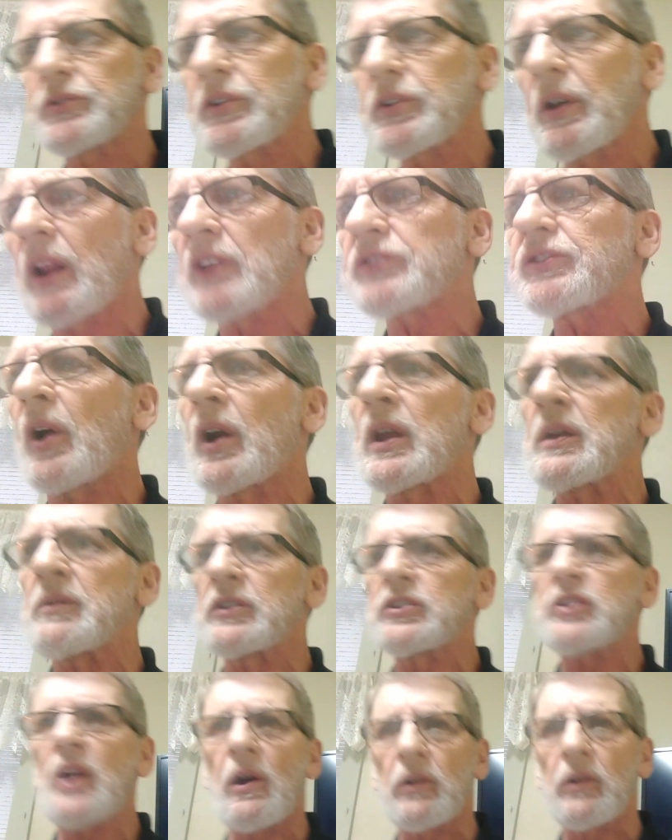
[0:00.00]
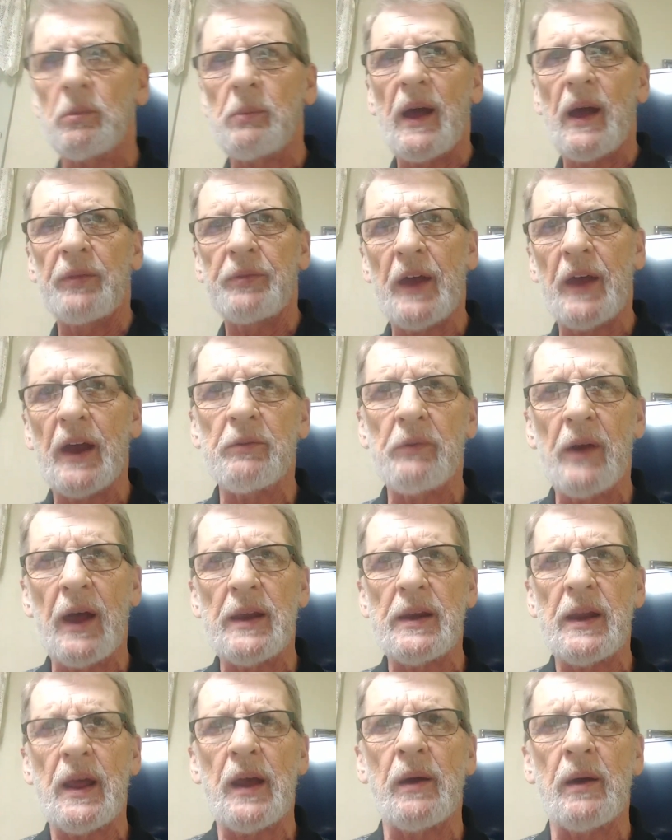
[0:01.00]
So let's don't even talk about that
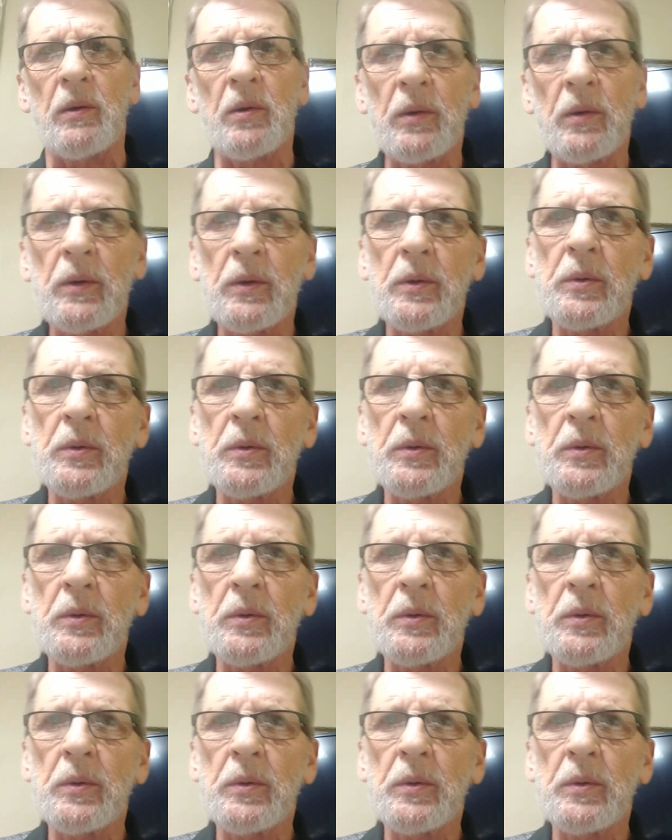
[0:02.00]
right now.